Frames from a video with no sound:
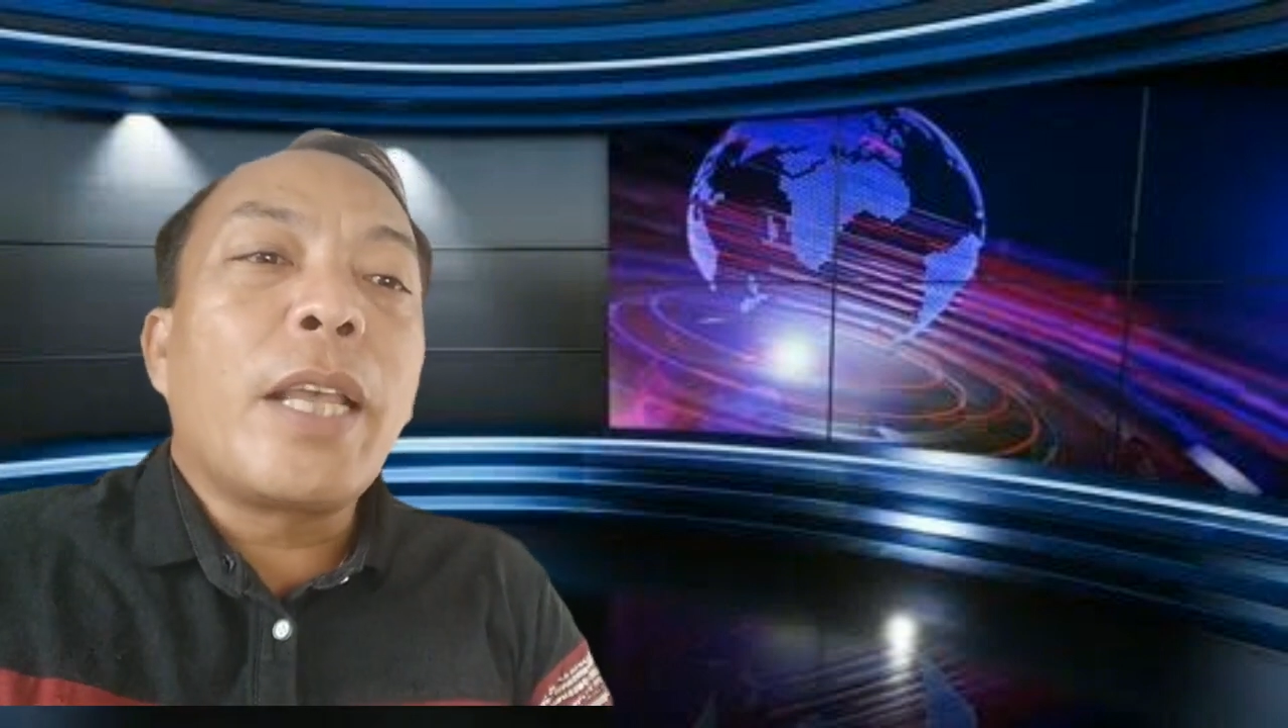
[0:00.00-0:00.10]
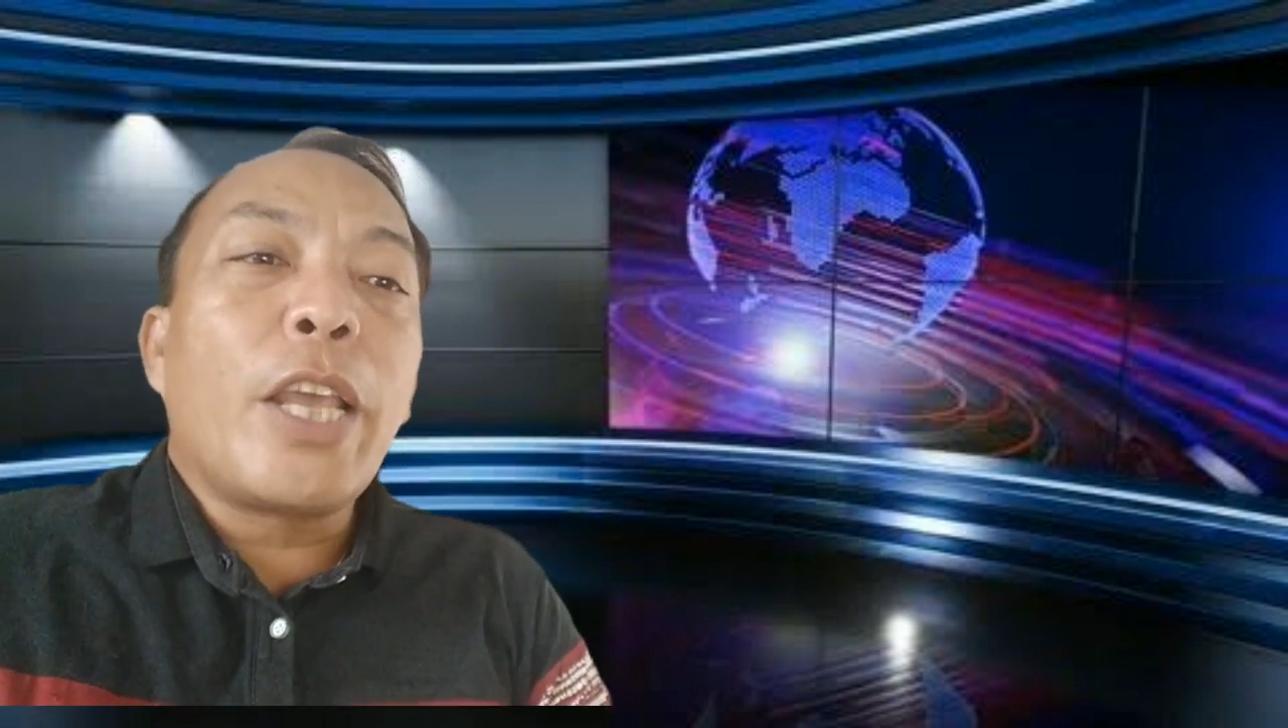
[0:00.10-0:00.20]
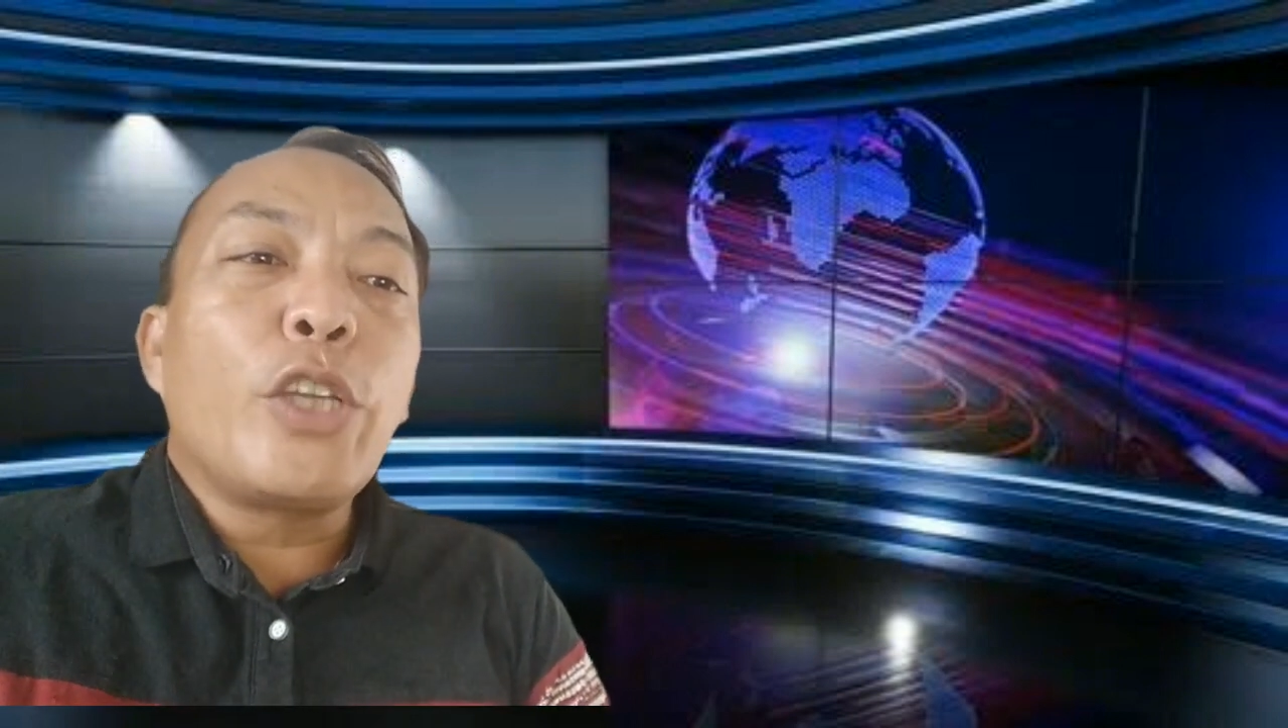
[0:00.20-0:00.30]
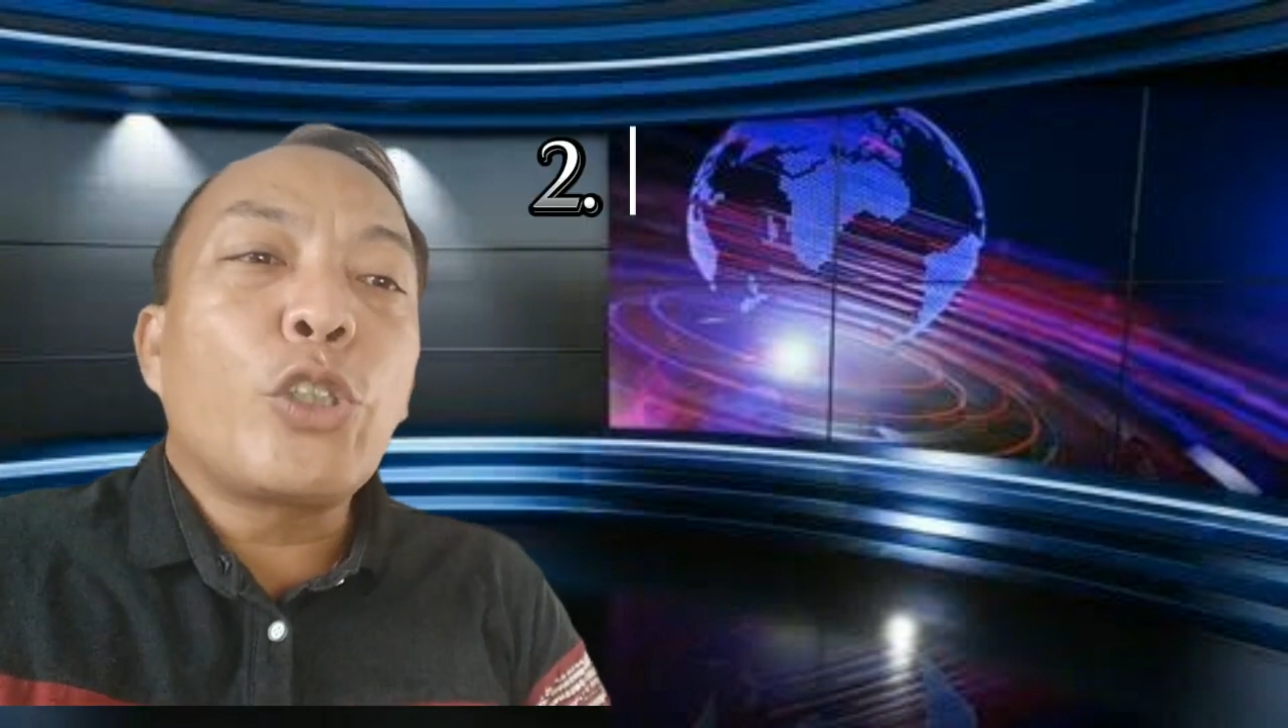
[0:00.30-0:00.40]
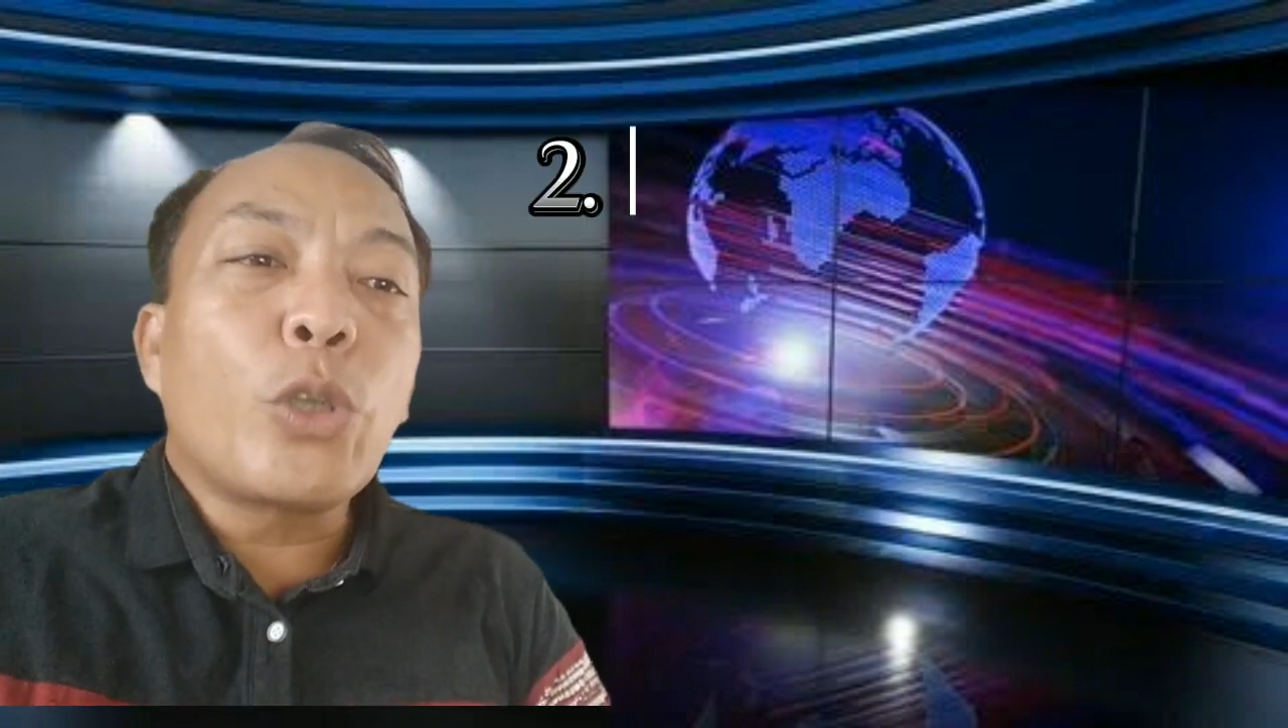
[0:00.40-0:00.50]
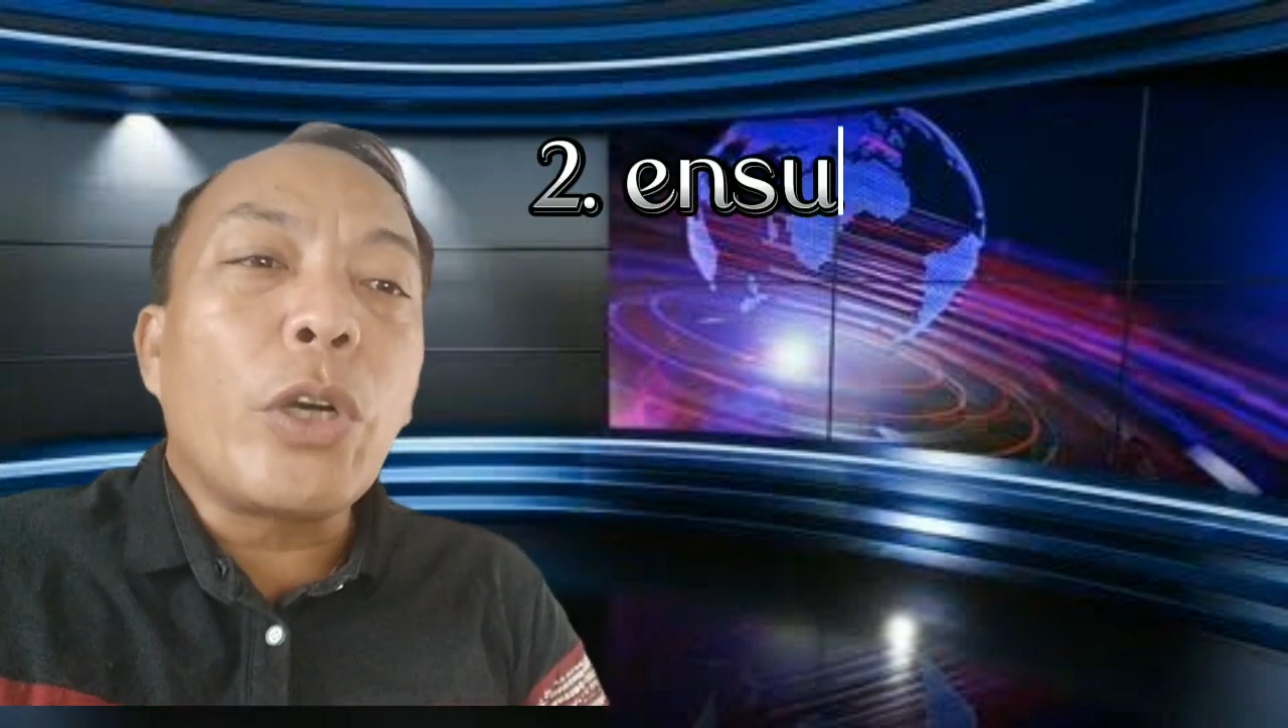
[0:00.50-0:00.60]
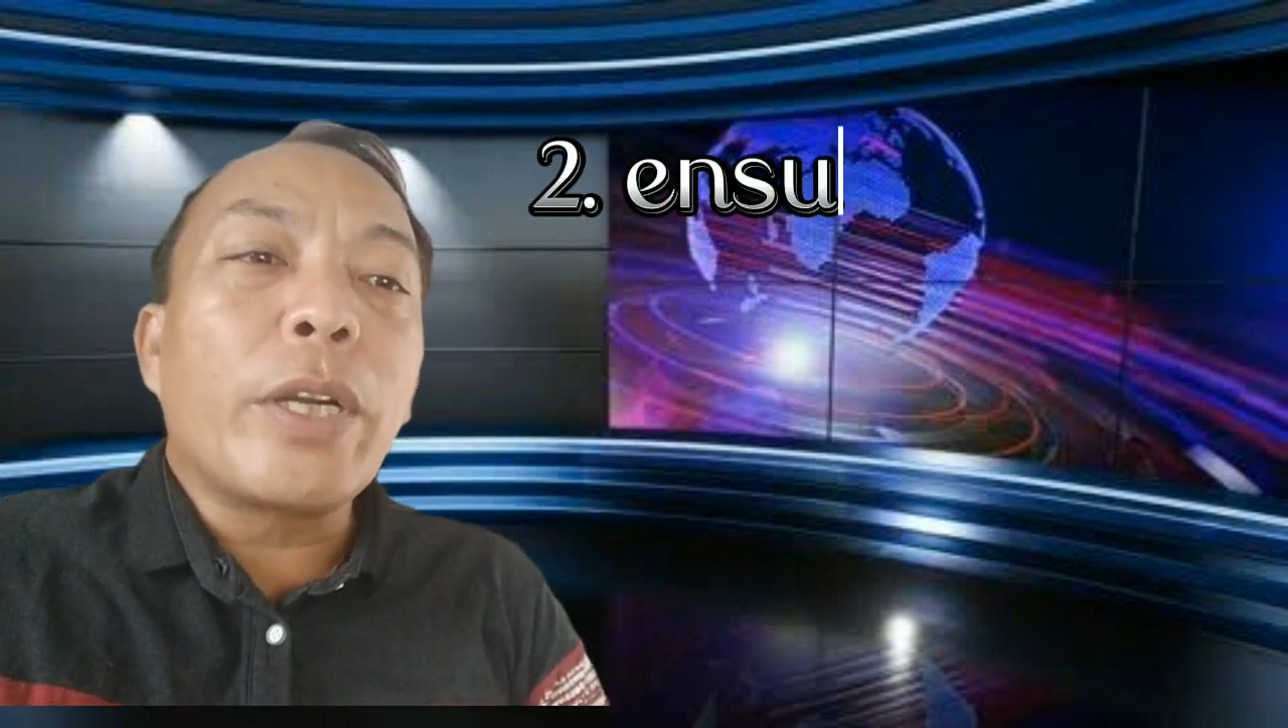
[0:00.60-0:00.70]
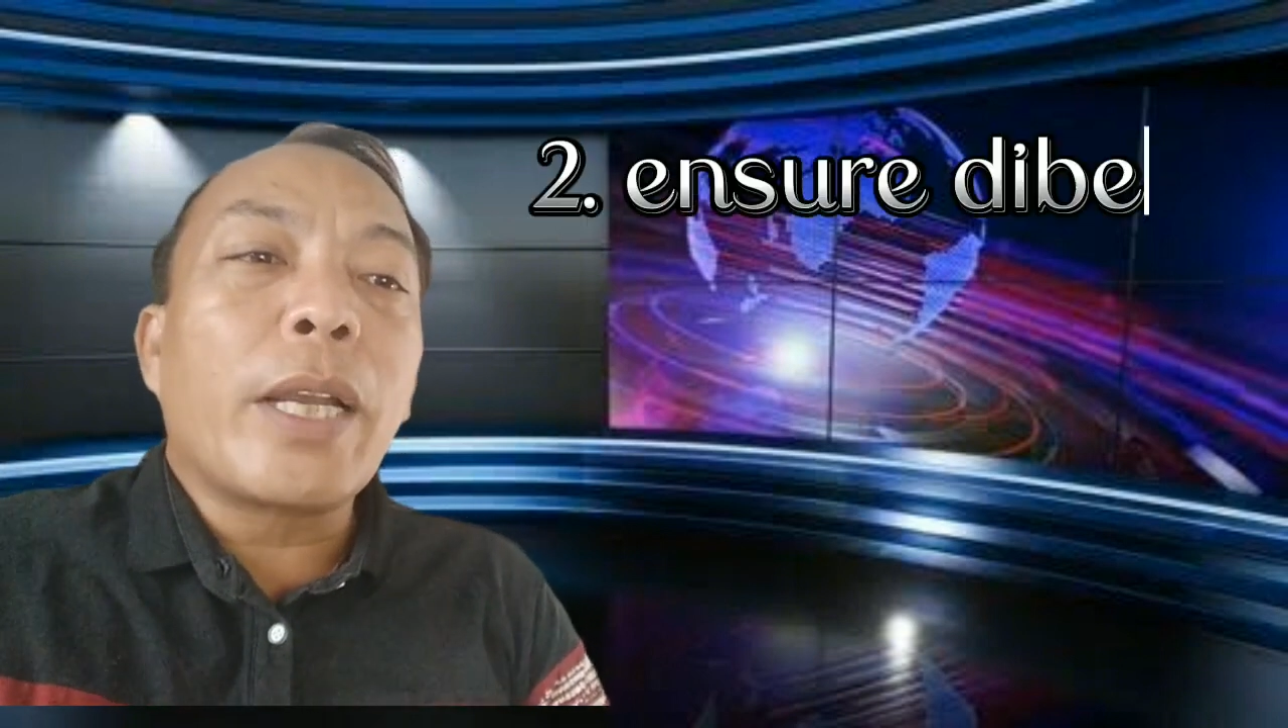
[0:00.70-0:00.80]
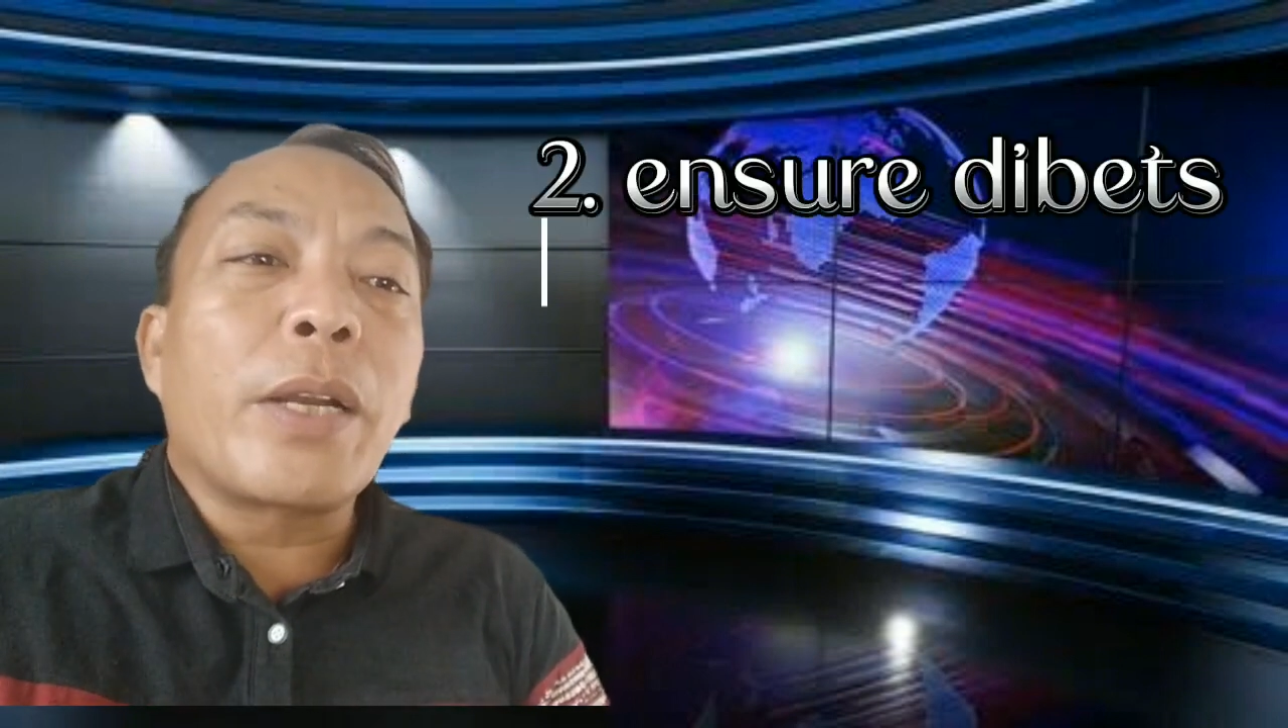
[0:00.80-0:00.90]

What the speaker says: ensure